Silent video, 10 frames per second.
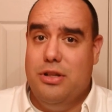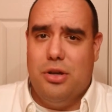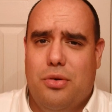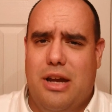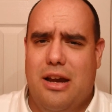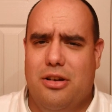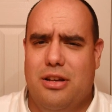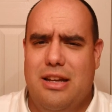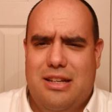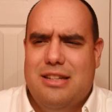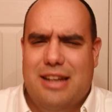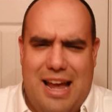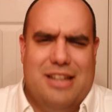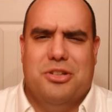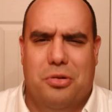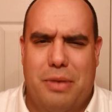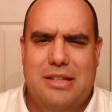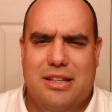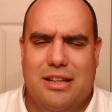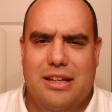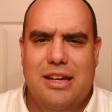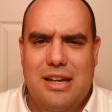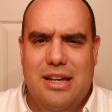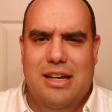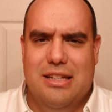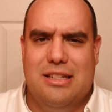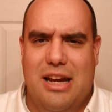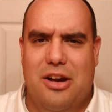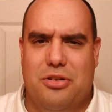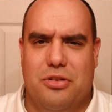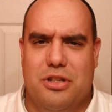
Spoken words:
His character, he's an asshole, basically, his character.